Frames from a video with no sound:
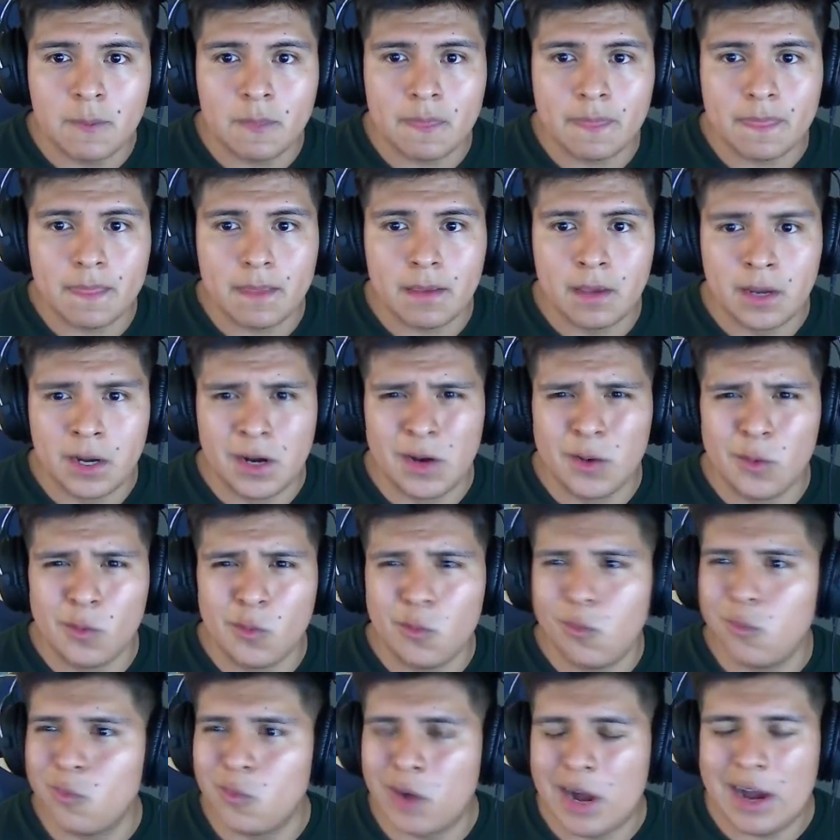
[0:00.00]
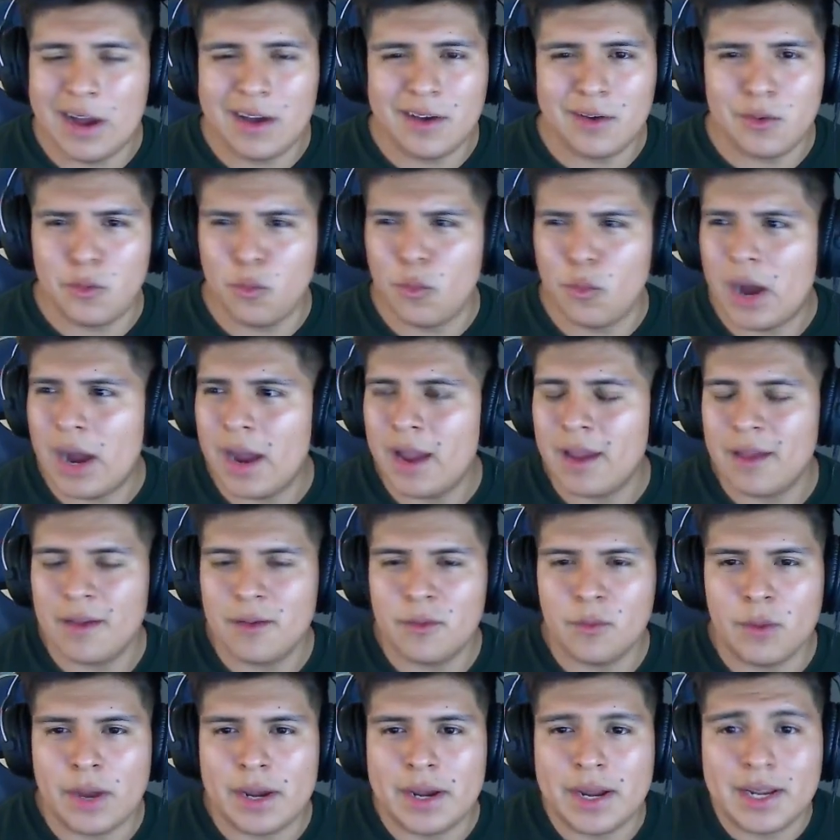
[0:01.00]

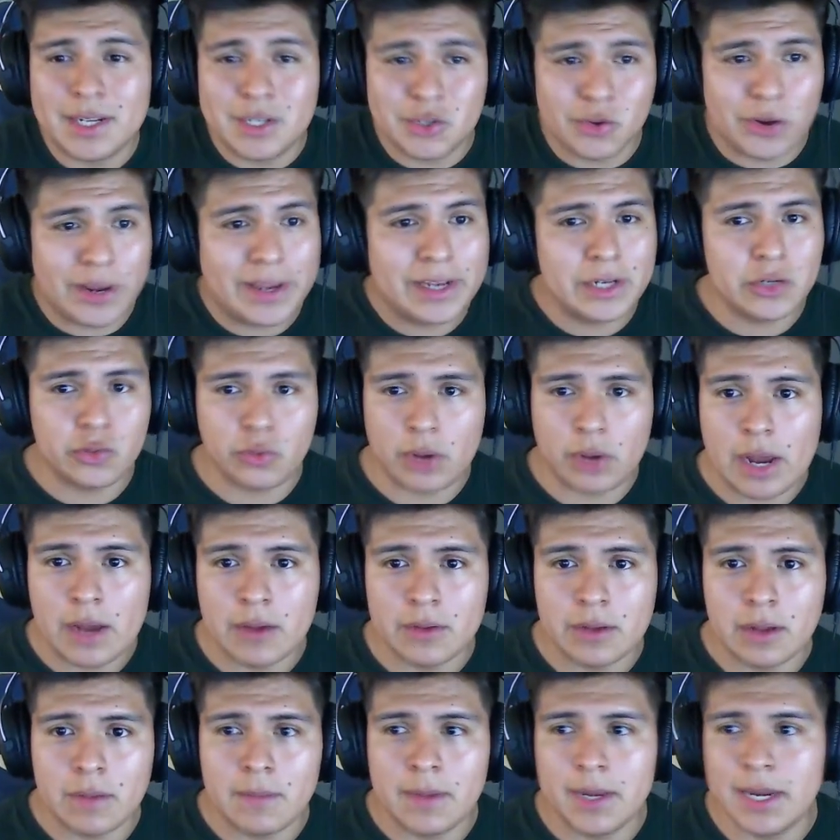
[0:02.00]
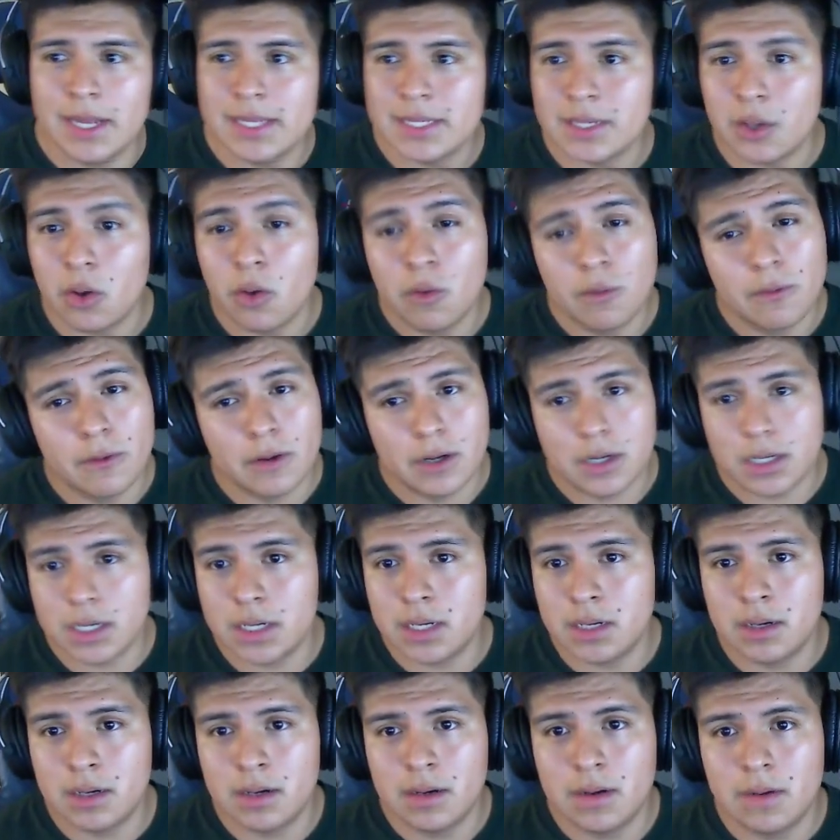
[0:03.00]
Why not trade Trout? I mean, it's over.
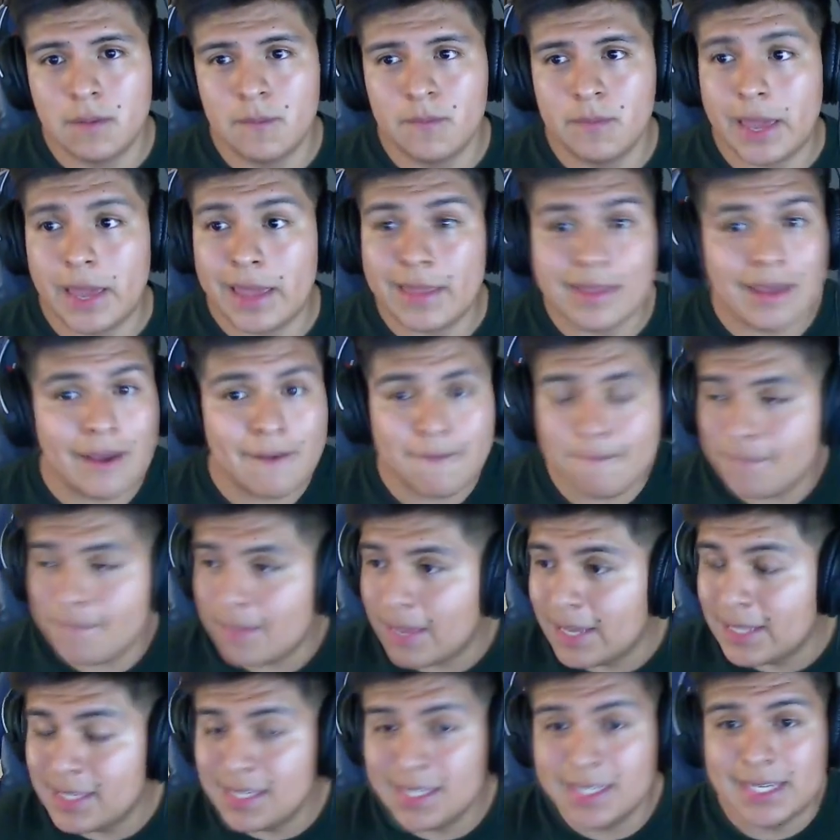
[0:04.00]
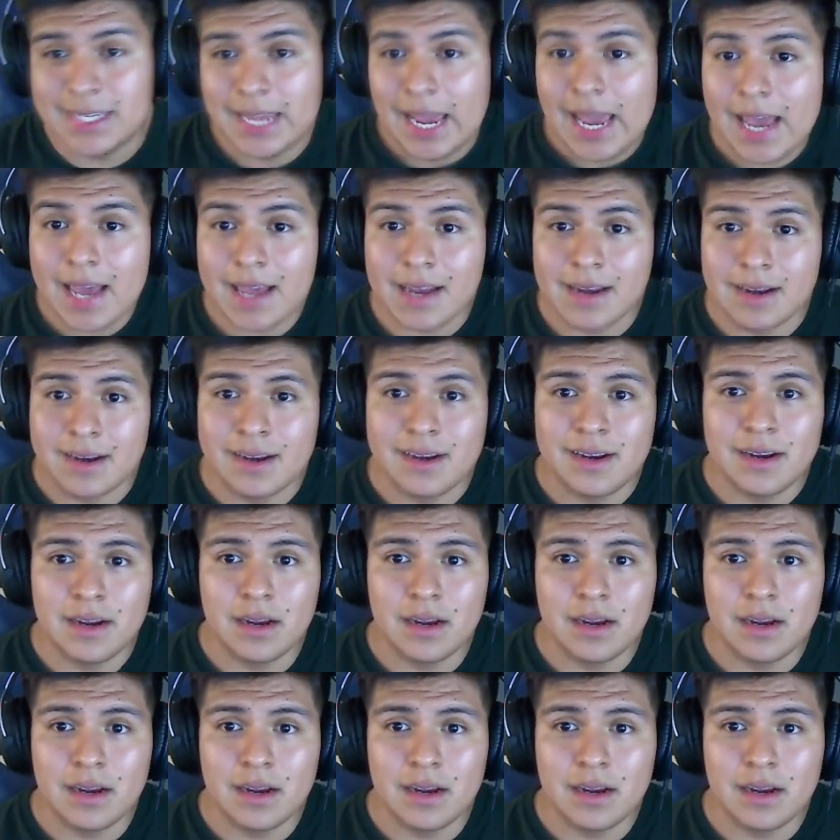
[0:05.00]
That it's dead.